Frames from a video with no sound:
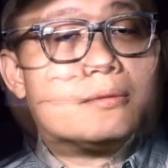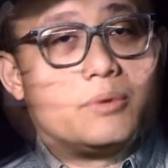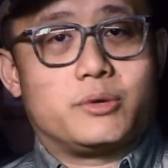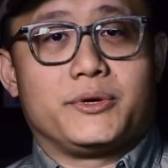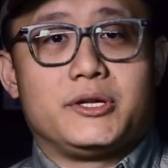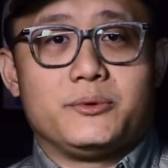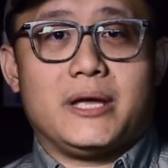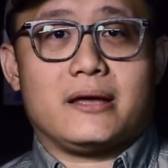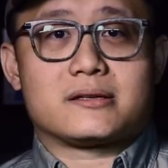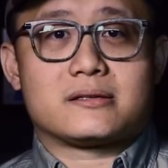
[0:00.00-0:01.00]
What do we do
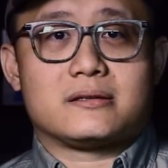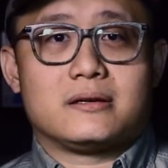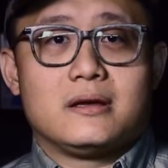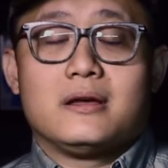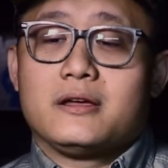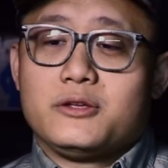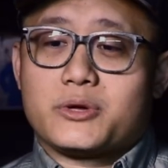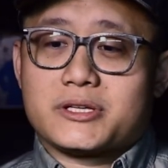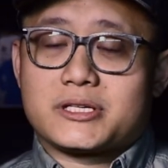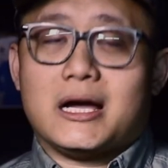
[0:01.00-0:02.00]
next? You
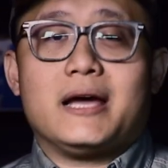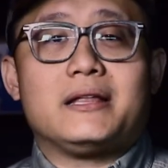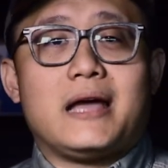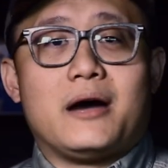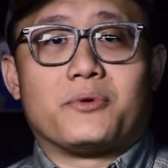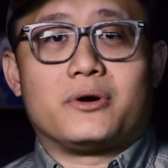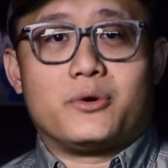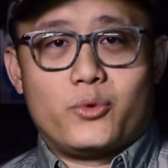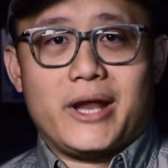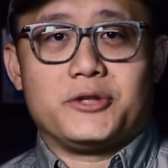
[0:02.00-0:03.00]
can sign our
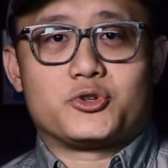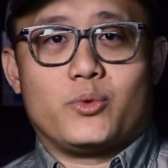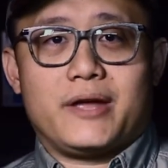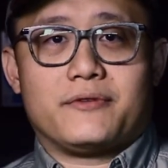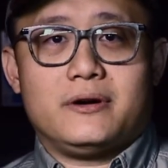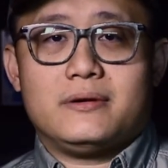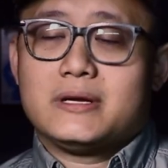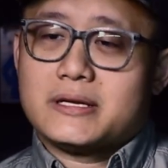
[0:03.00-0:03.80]
range waiver,